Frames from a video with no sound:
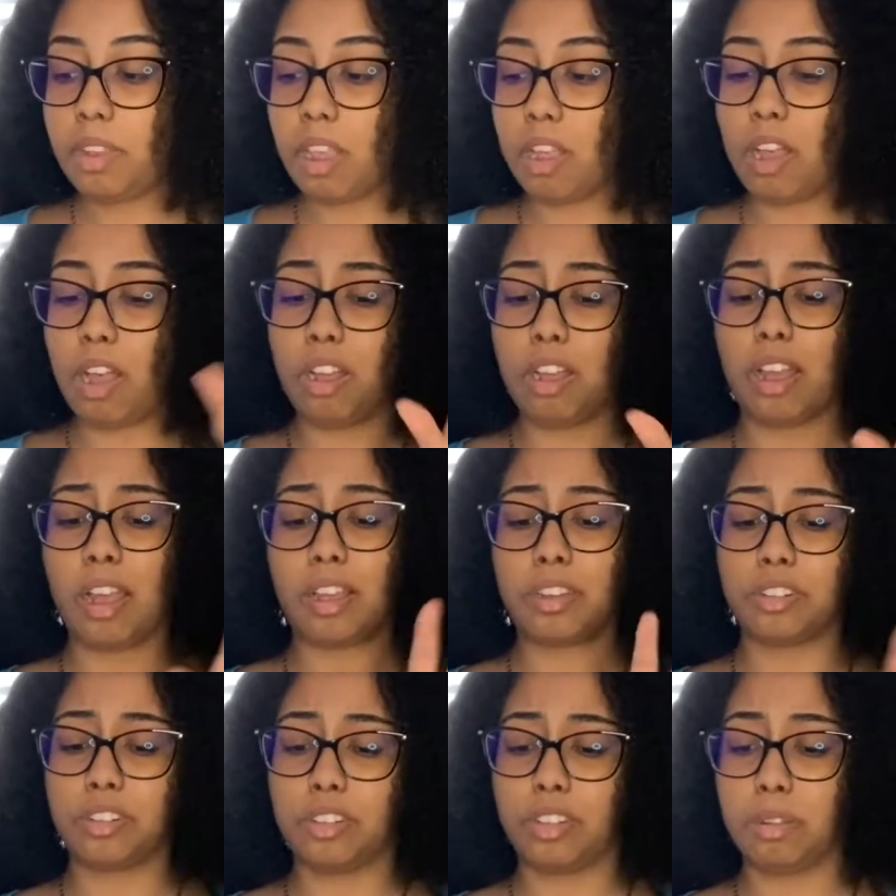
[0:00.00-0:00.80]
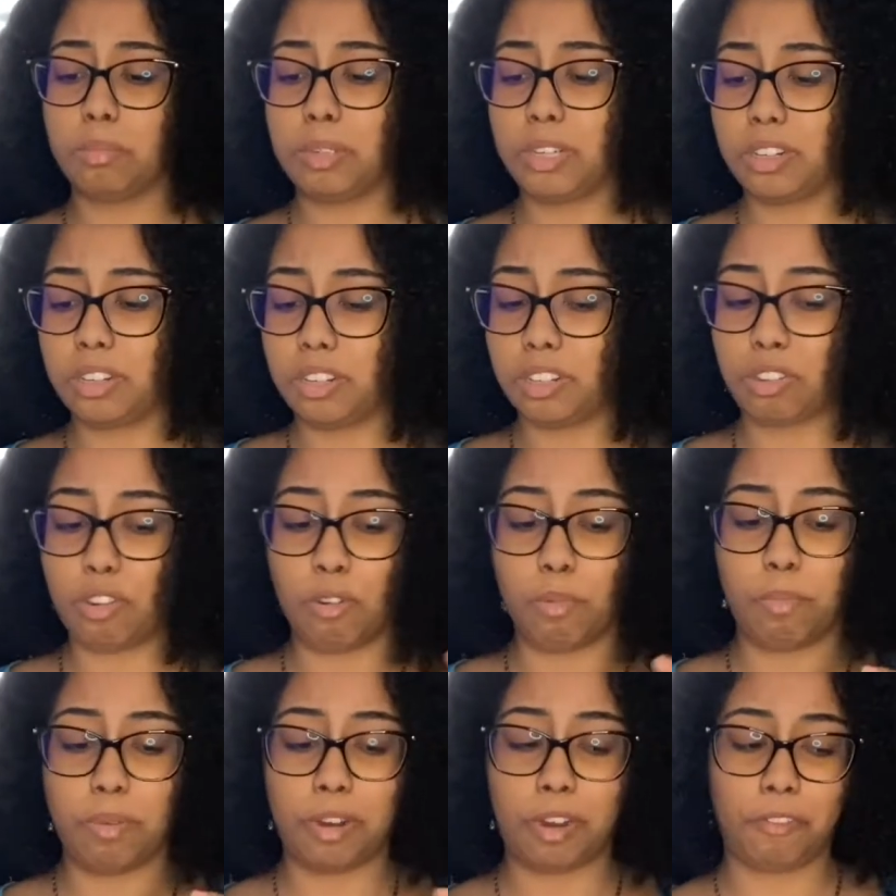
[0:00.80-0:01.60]
oh, uh, actually, let me just
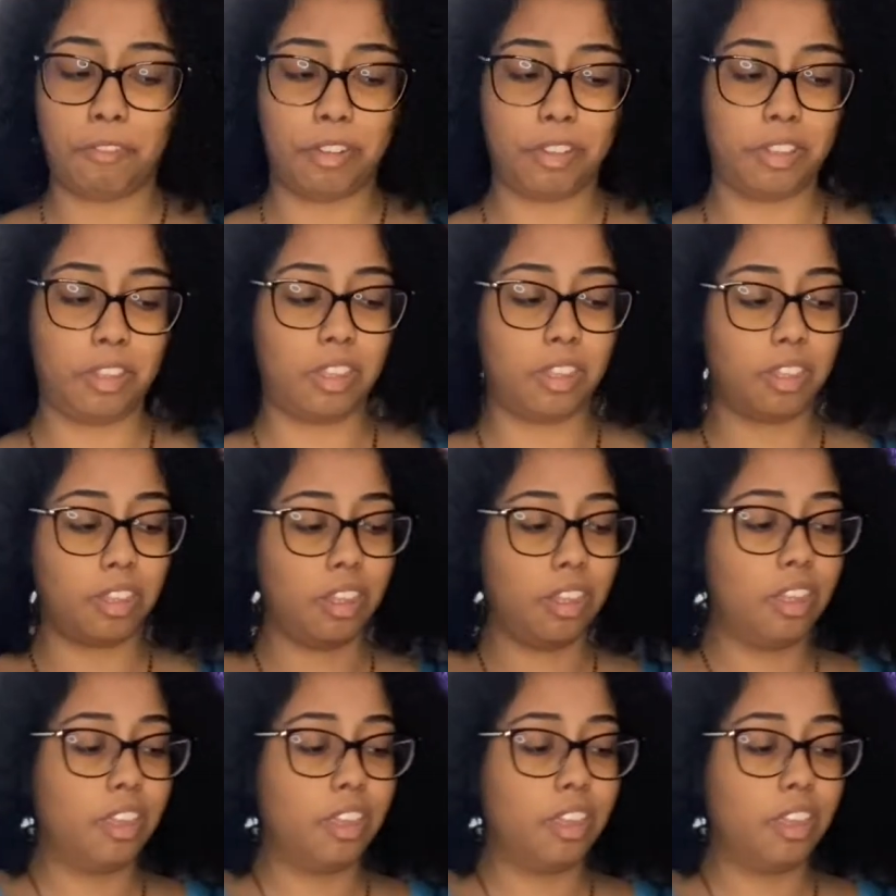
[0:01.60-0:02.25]
open everything,